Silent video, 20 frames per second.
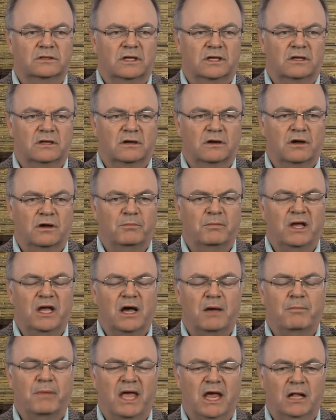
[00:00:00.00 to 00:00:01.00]
that are coming
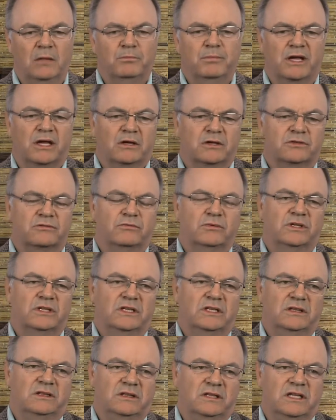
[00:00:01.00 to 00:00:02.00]
up helping us
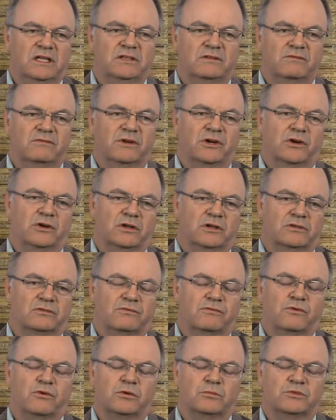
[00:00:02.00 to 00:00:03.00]
with these various
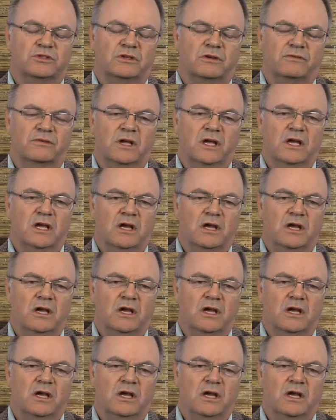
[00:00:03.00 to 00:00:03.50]
forms of,